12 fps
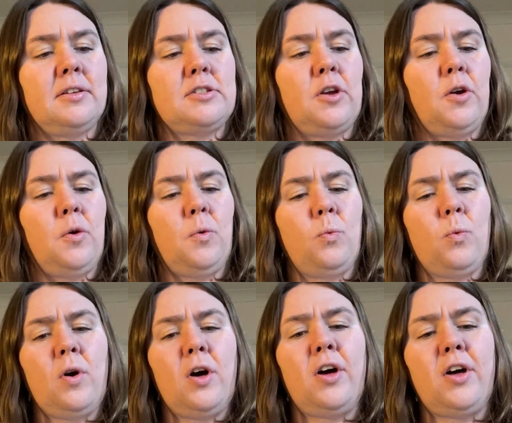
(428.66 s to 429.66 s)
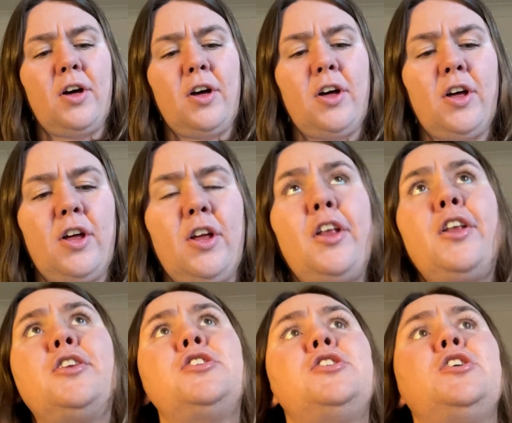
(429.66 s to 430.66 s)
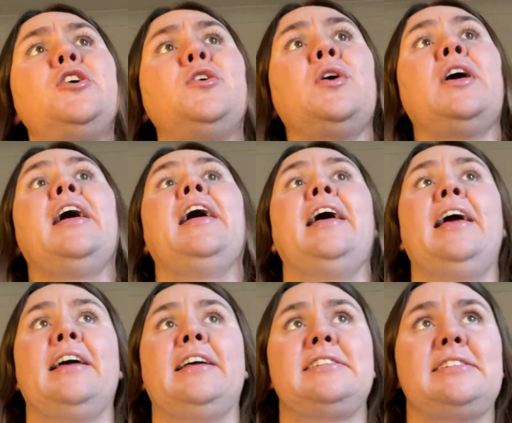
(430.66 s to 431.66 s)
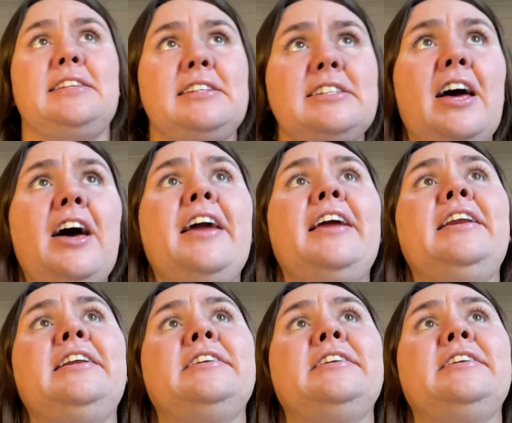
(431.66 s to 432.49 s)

So 1, 2, it's the time.